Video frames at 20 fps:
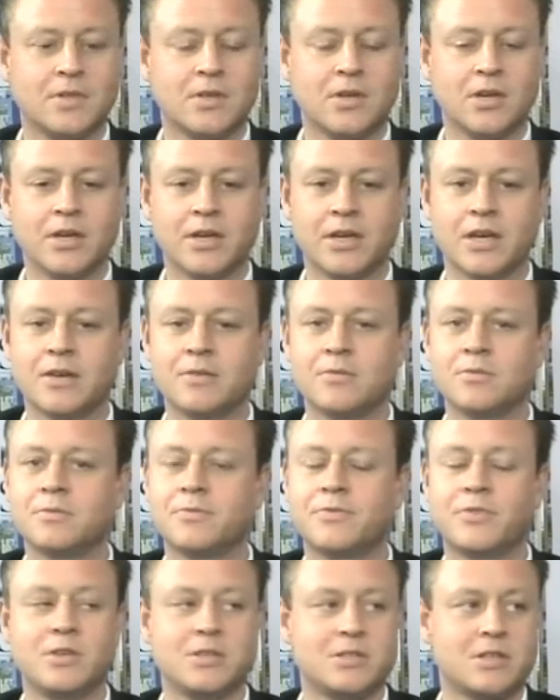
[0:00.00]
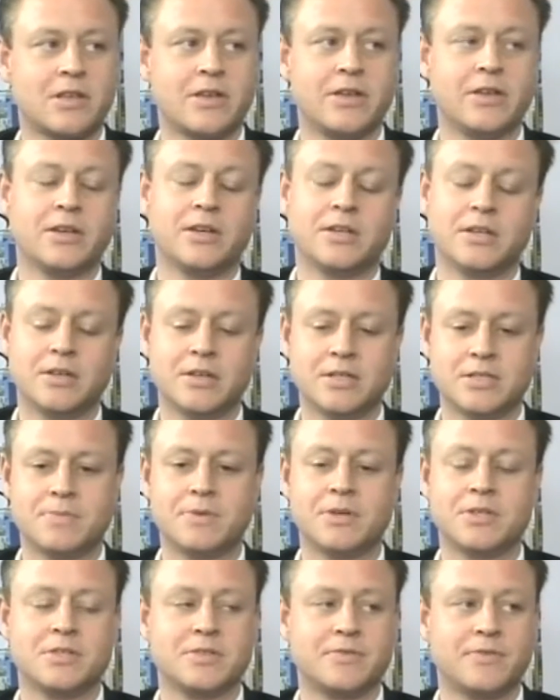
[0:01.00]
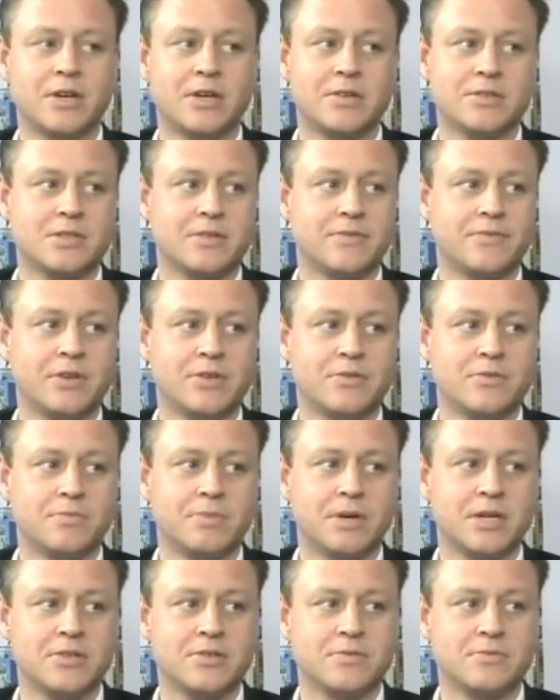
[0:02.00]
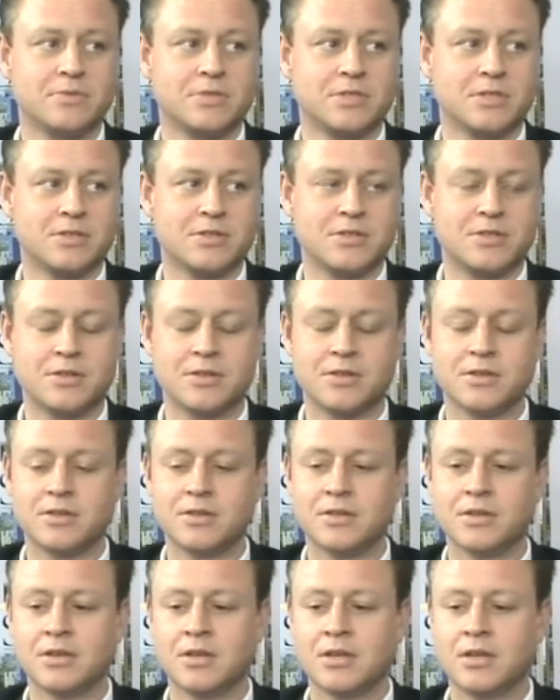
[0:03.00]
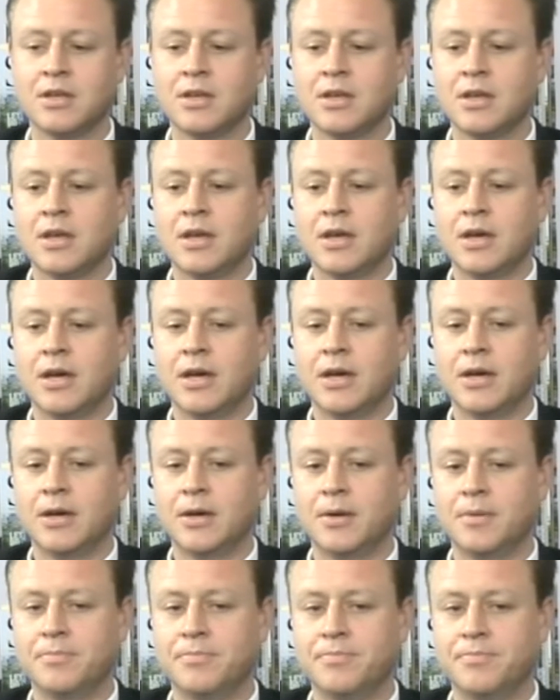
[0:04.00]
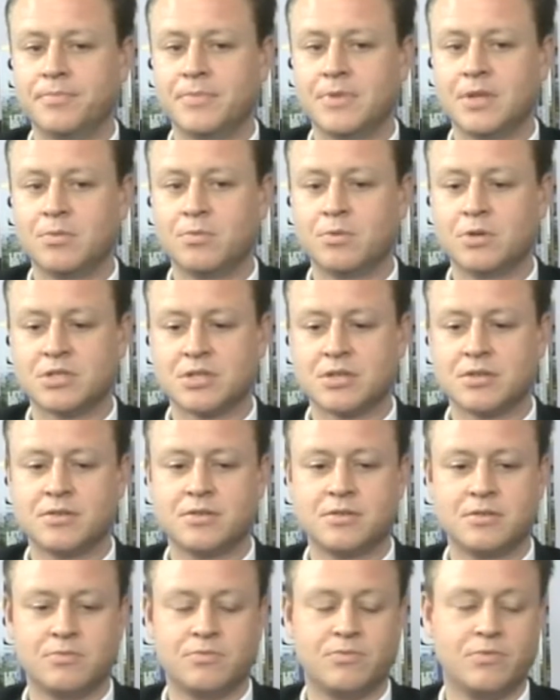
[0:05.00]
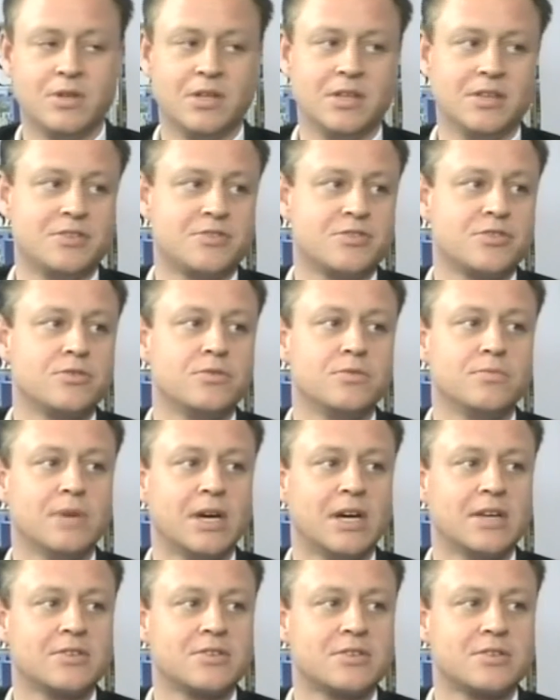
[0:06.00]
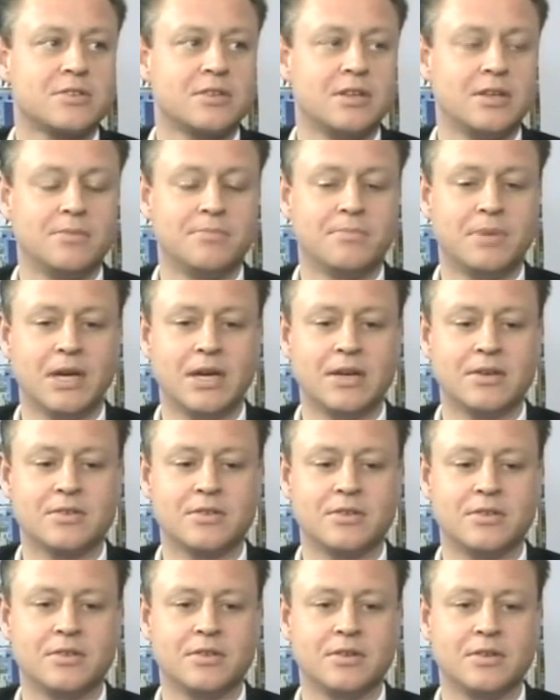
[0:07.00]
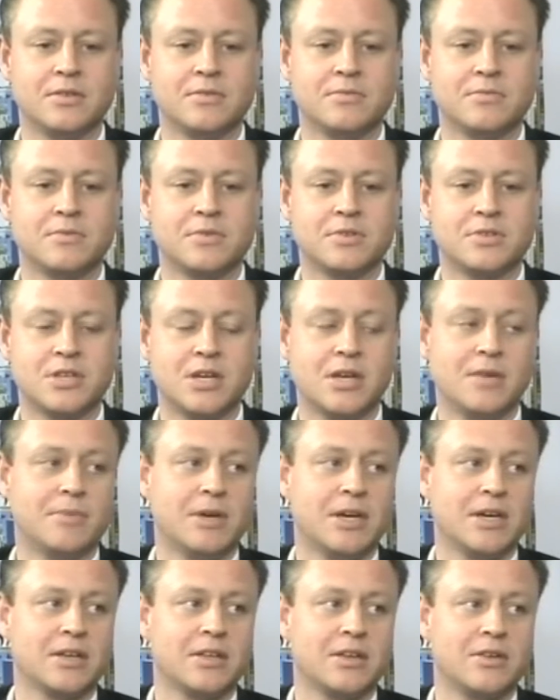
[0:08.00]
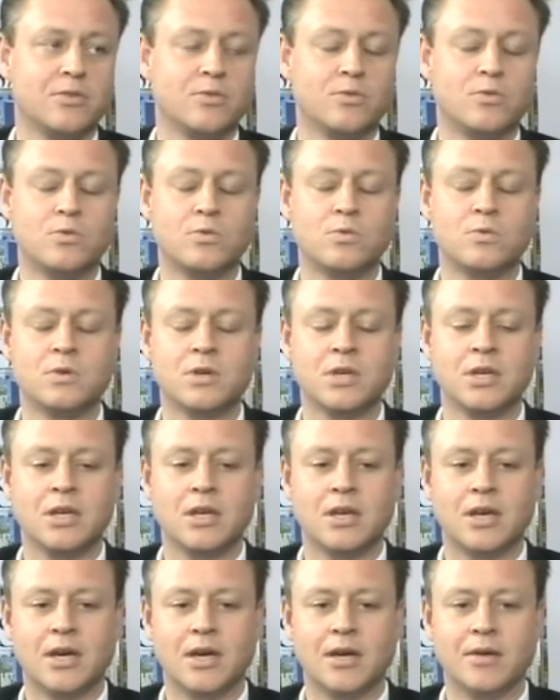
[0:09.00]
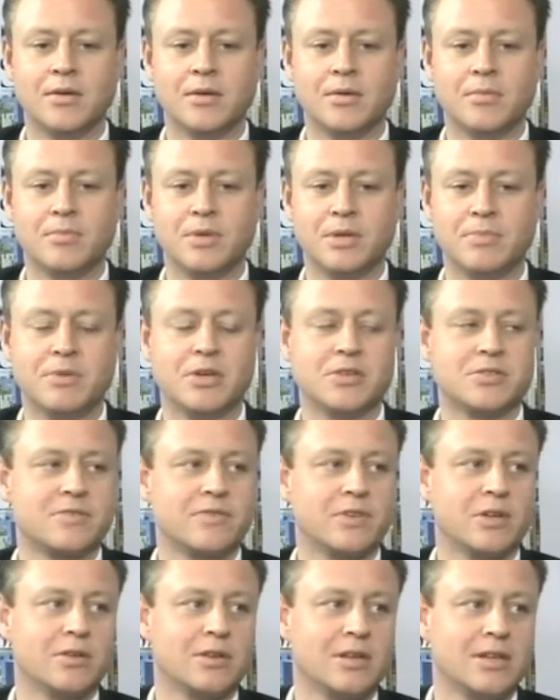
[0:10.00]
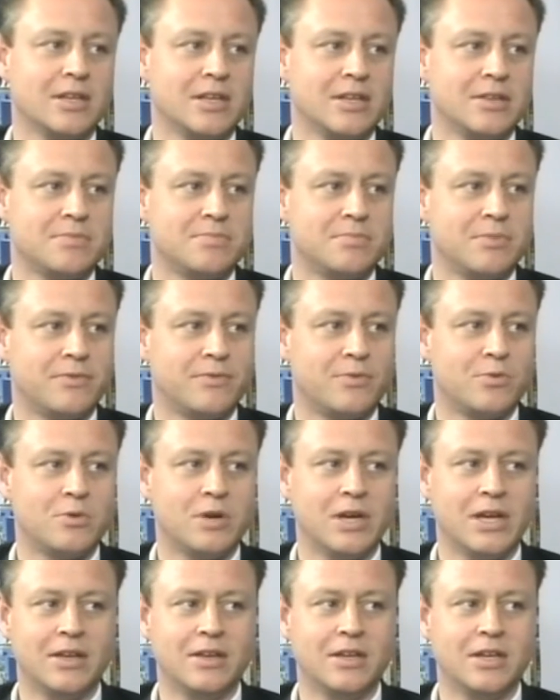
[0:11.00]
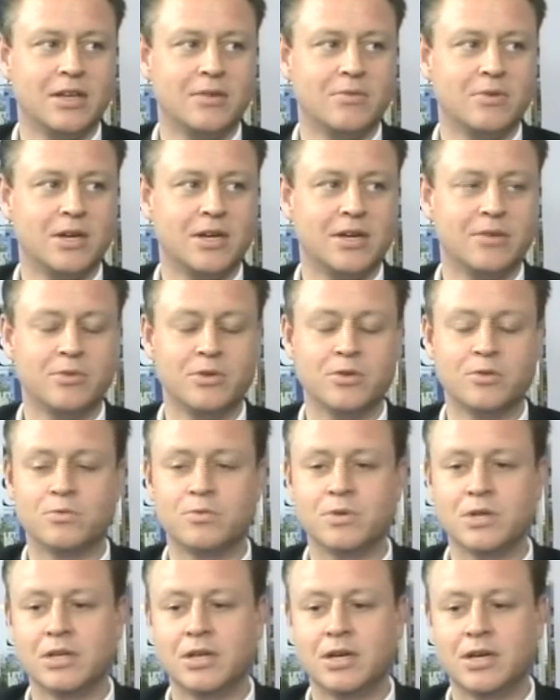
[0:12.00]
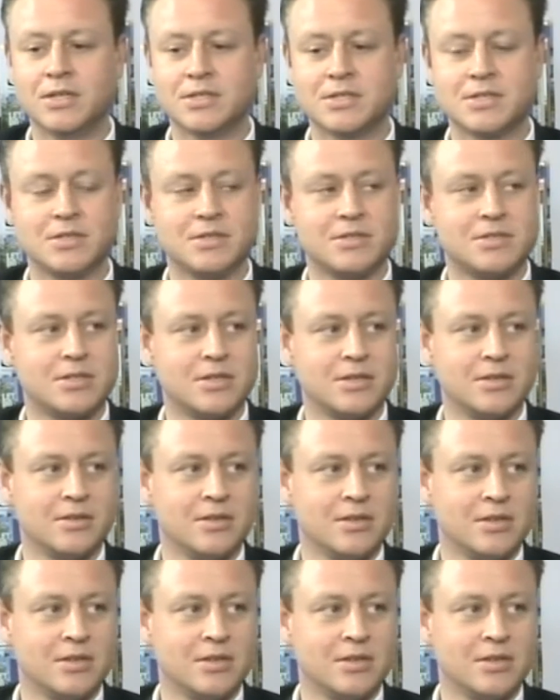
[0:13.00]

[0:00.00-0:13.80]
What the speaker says: Okay, well, firstly, I suppose as far as the federal budget was concerned, there wasn't really too much impact on the share market at all. I mean, most of it got leaked beforehand anyway, and we all realised that